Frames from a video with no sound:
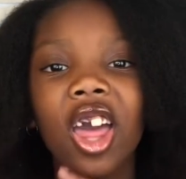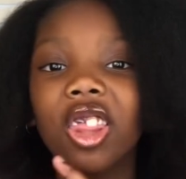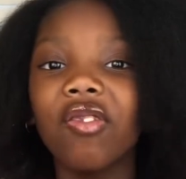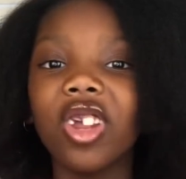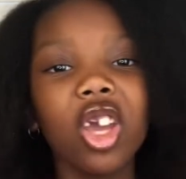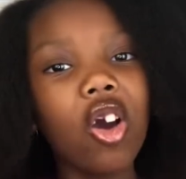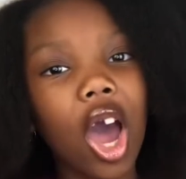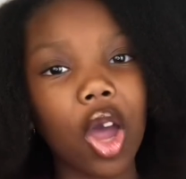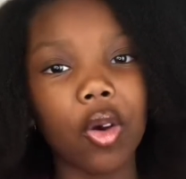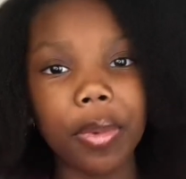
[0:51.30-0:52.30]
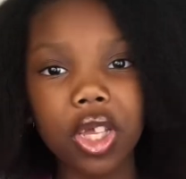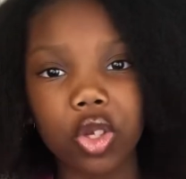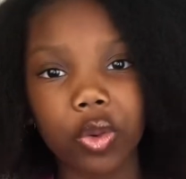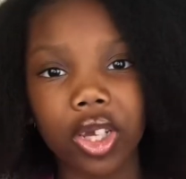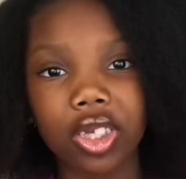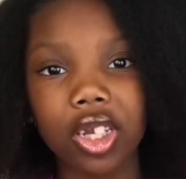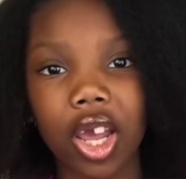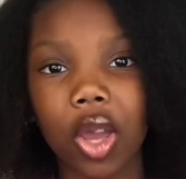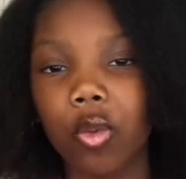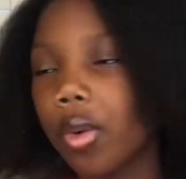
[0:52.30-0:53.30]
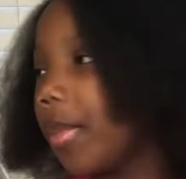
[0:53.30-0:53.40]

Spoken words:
The video I will be doing today will